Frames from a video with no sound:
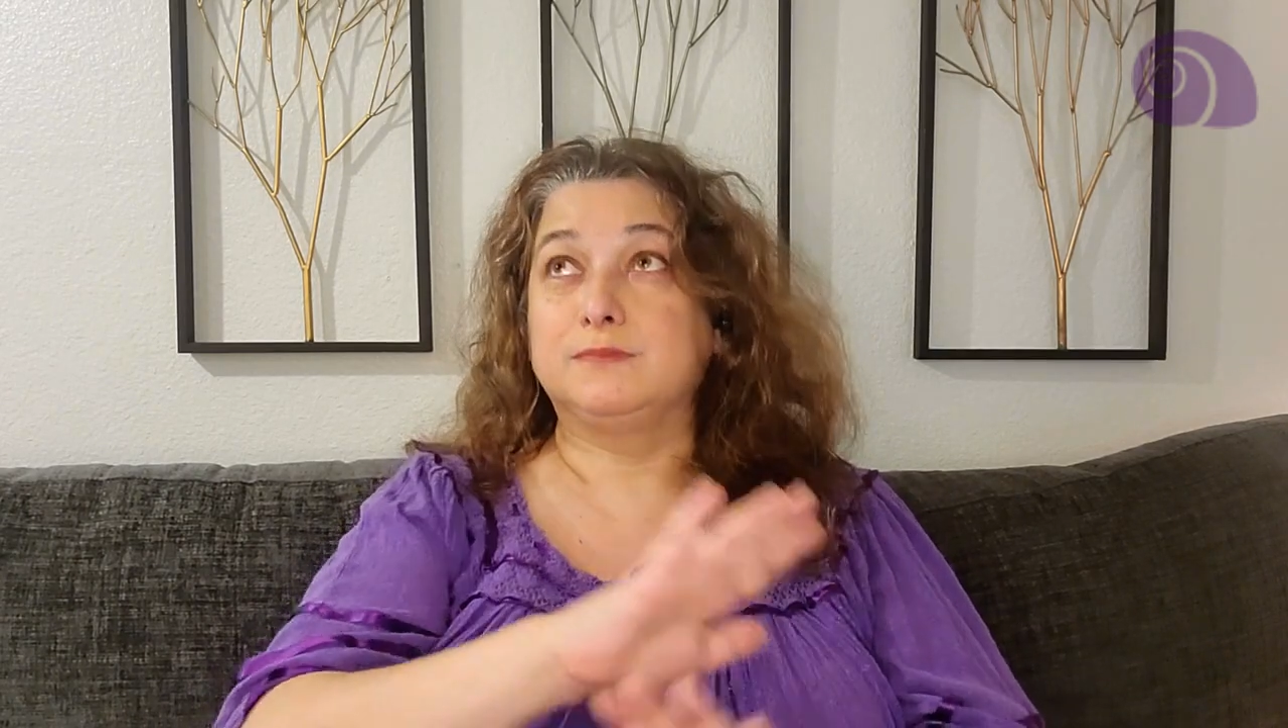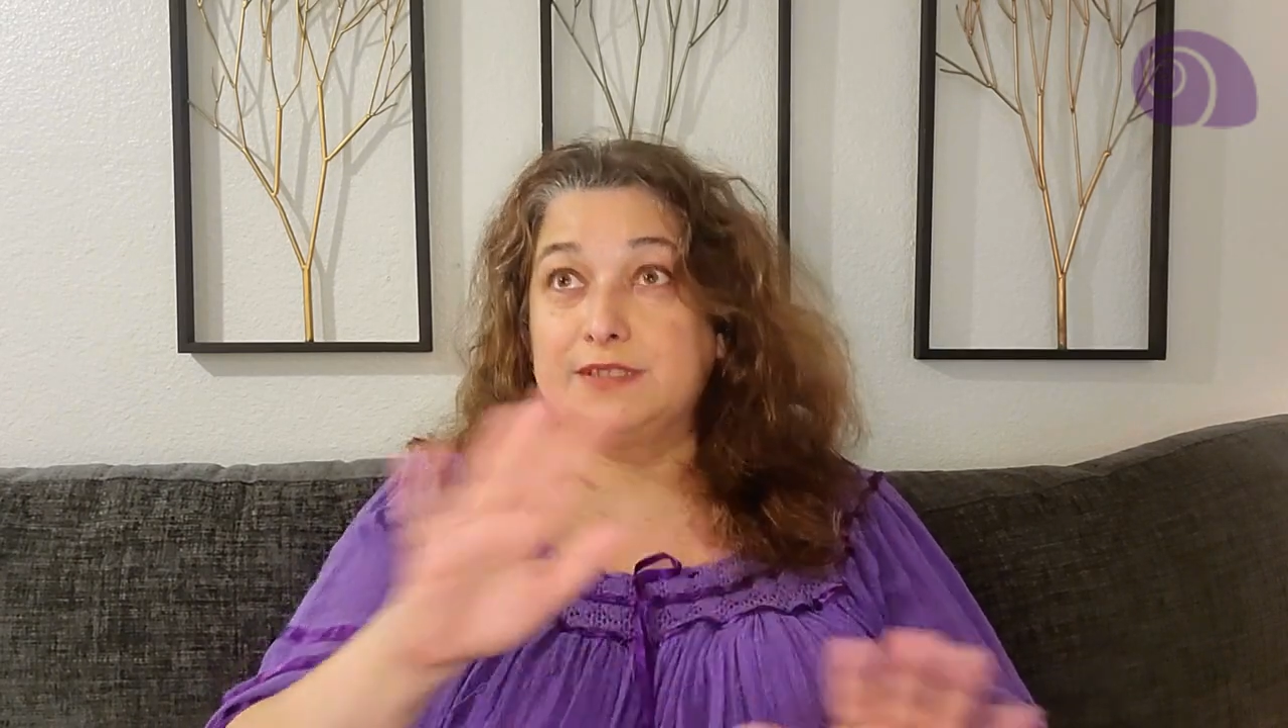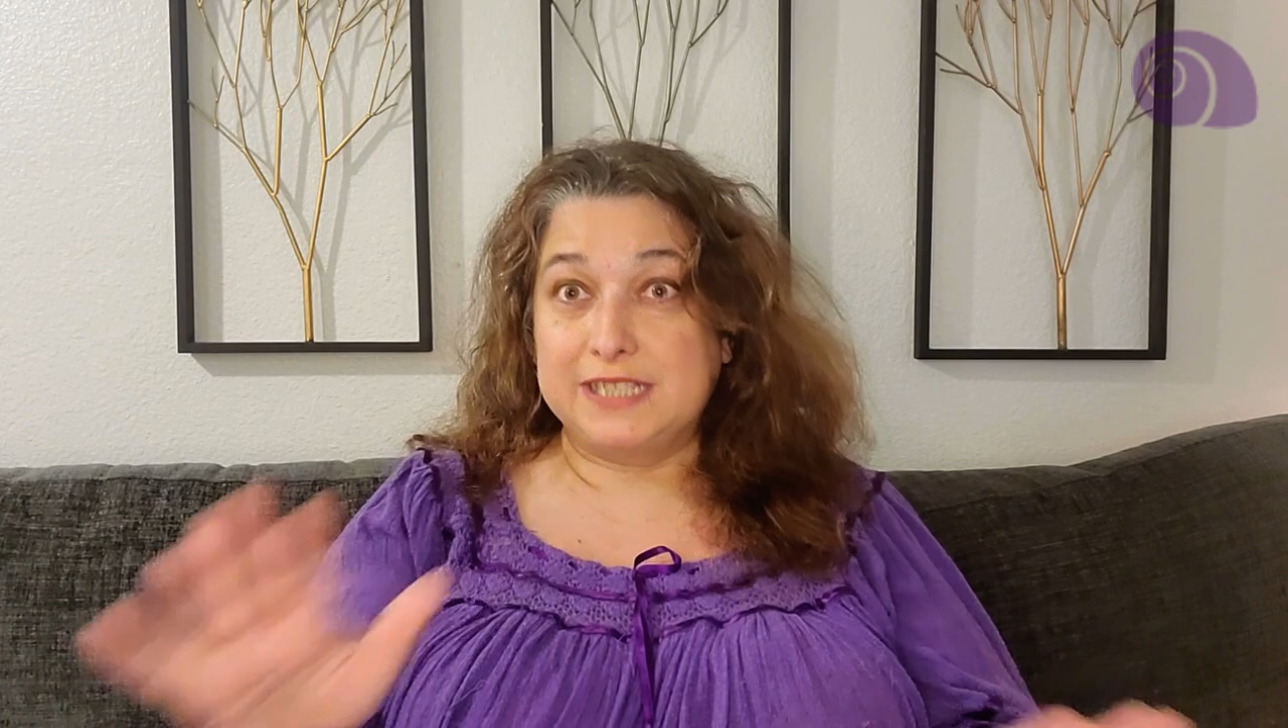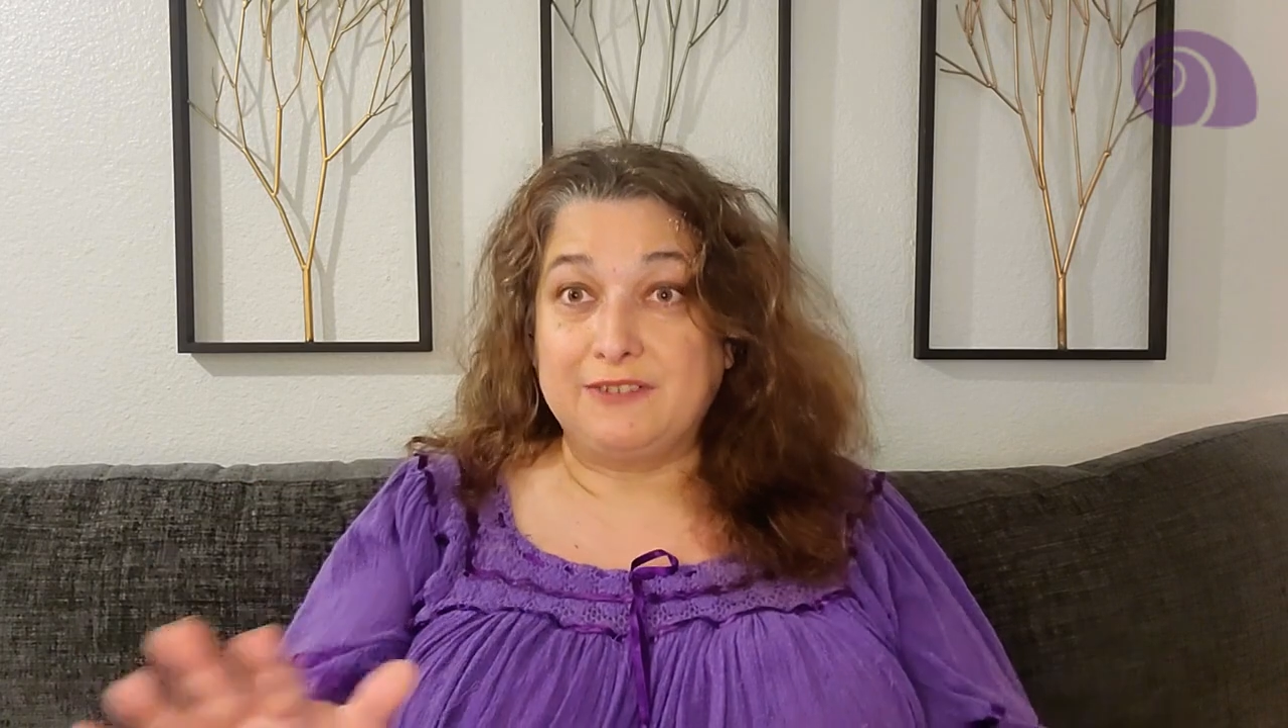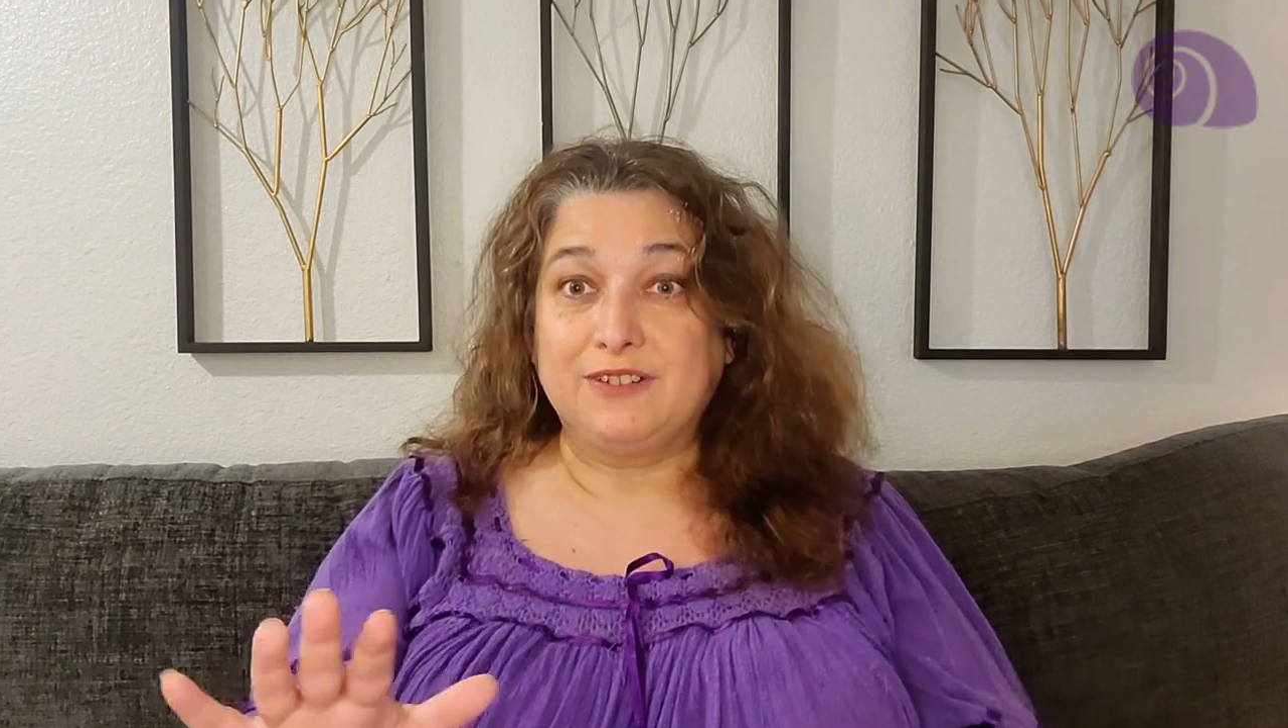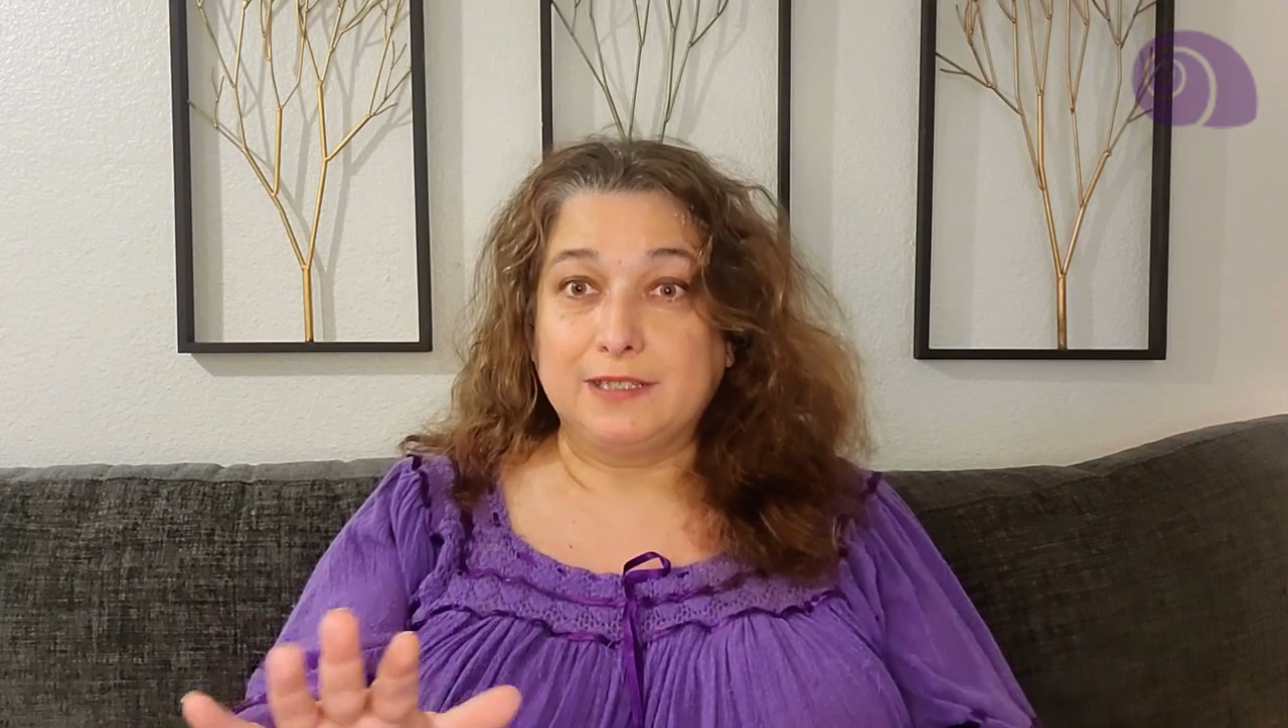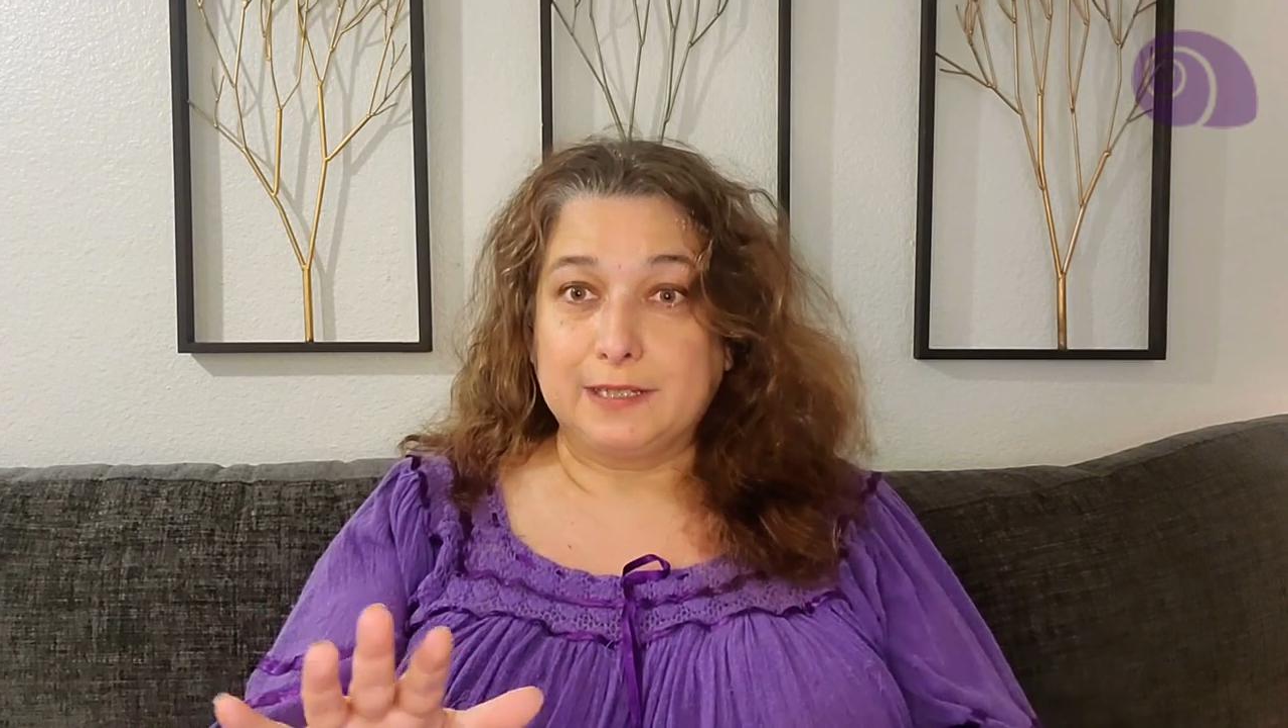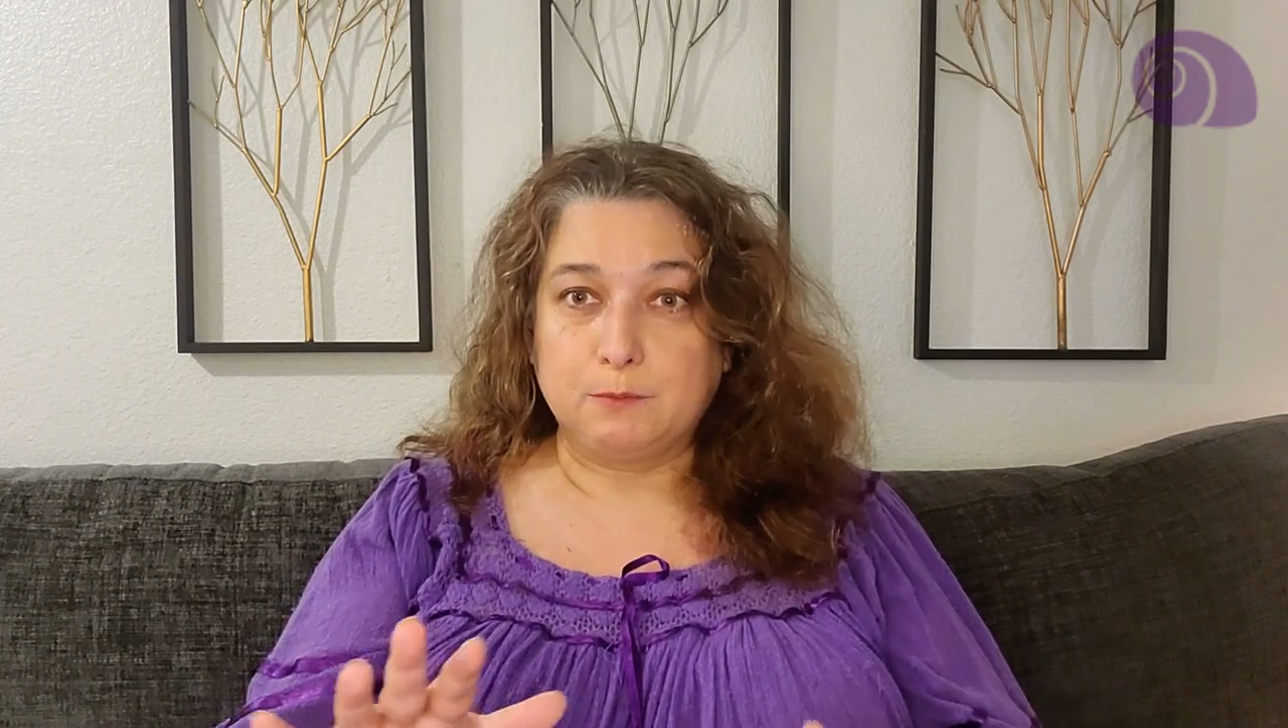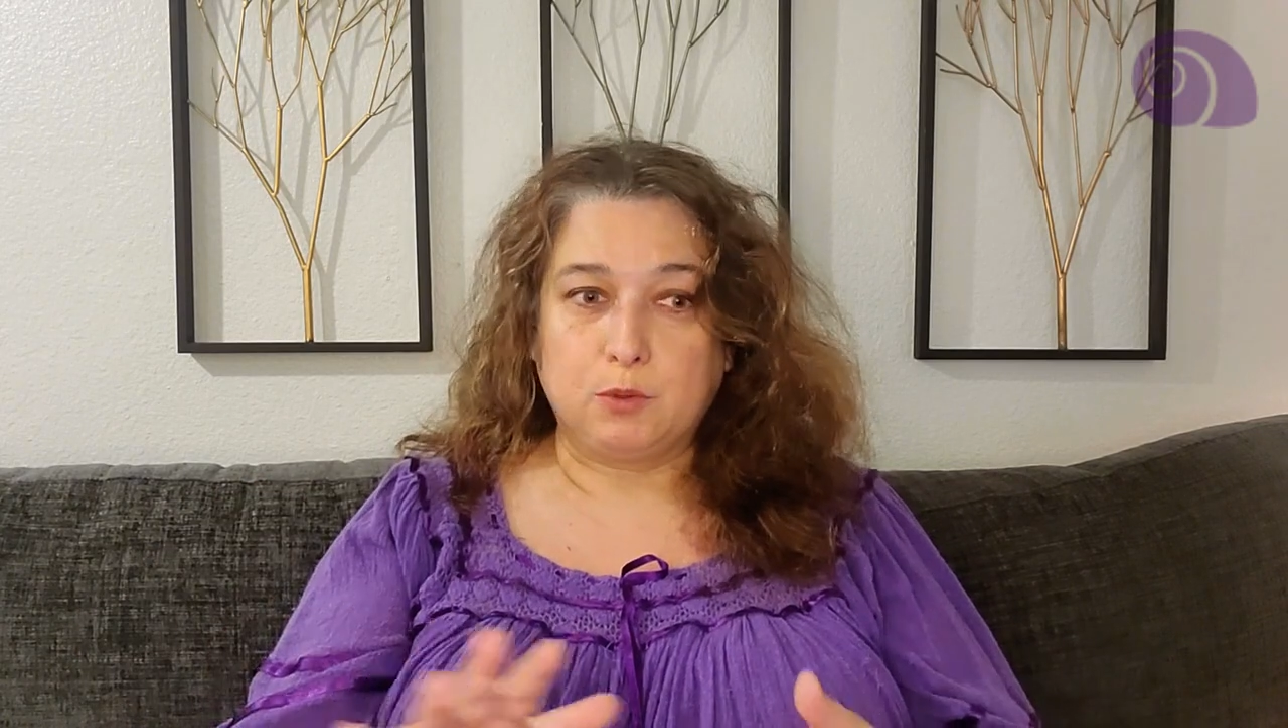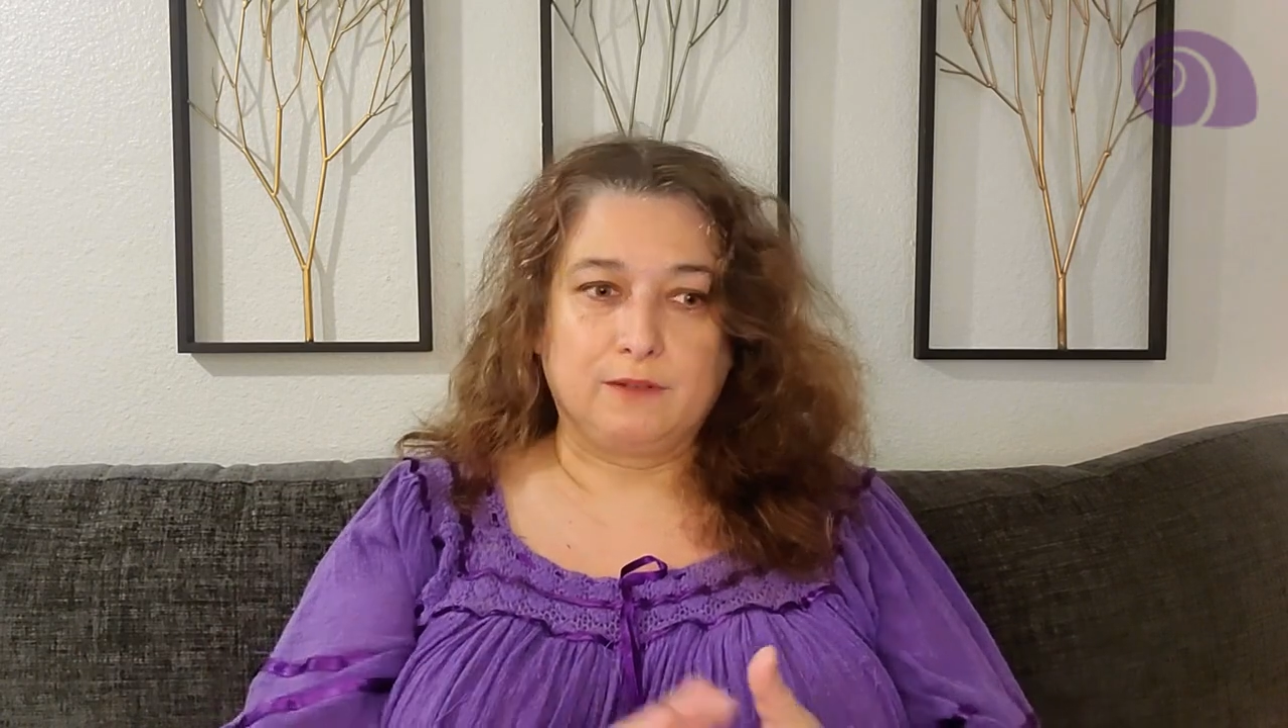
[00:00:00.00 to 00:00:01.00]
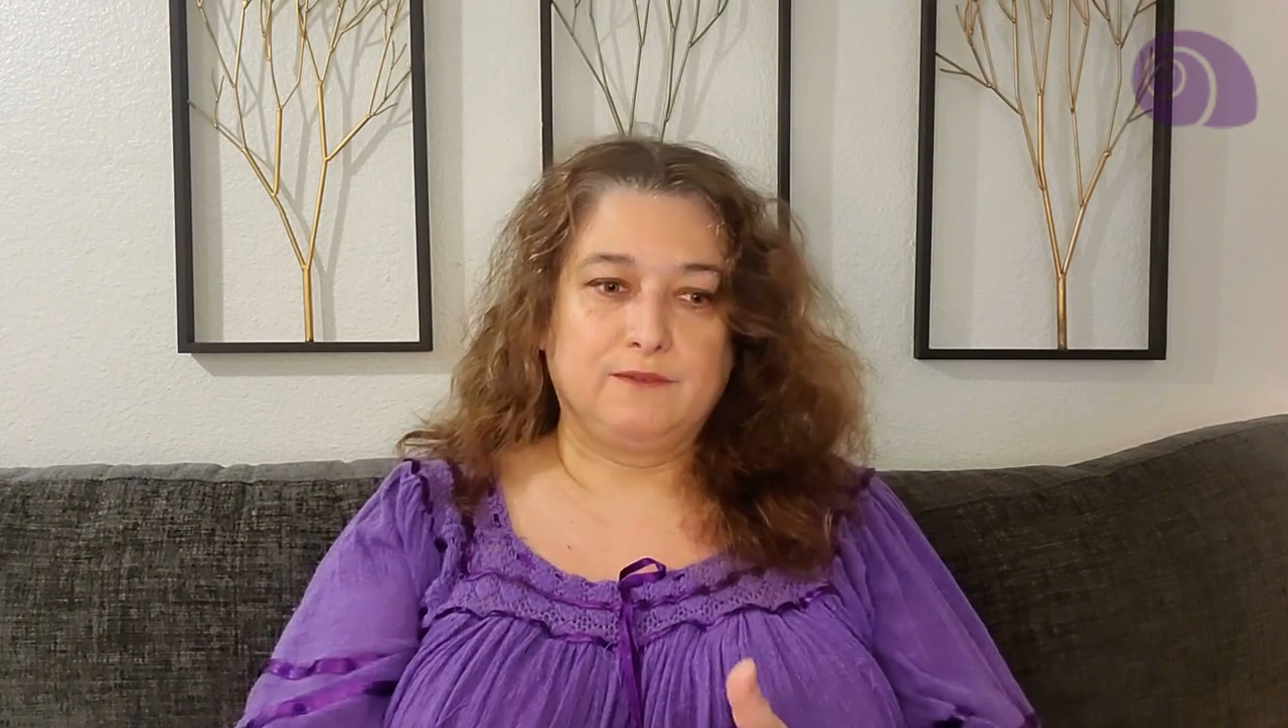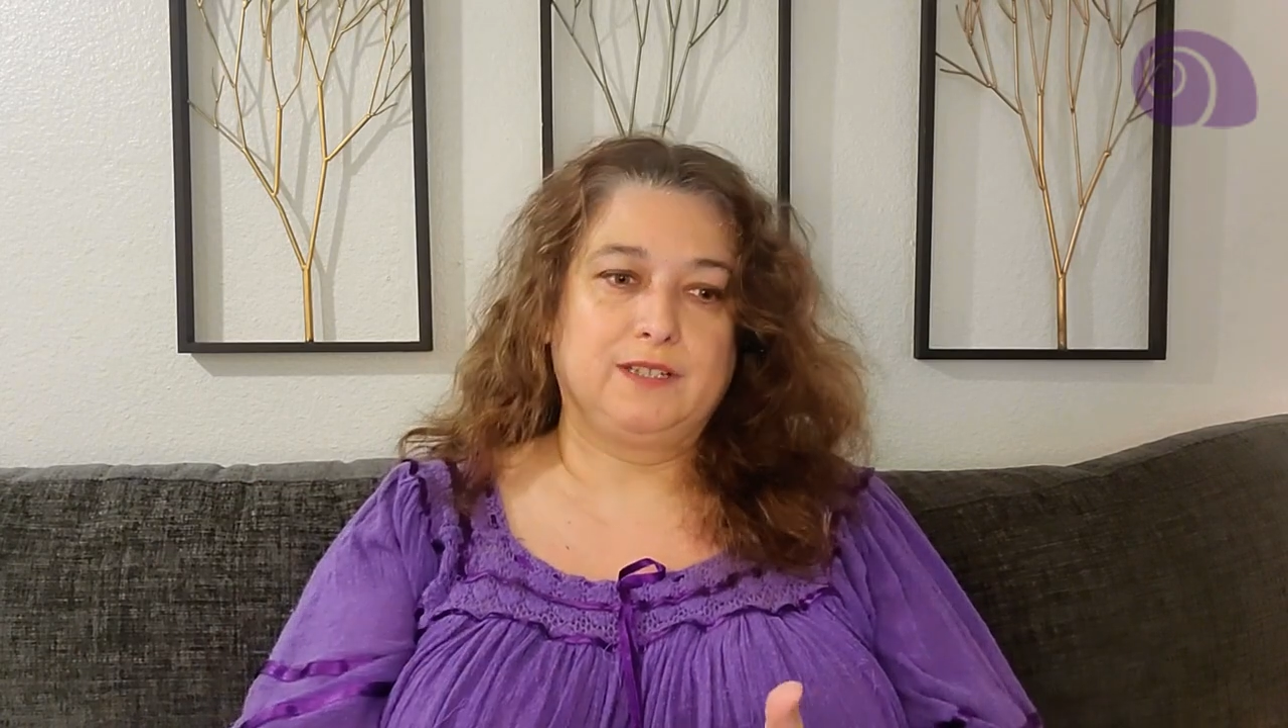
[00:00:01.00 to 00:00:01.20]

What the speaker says: definitely important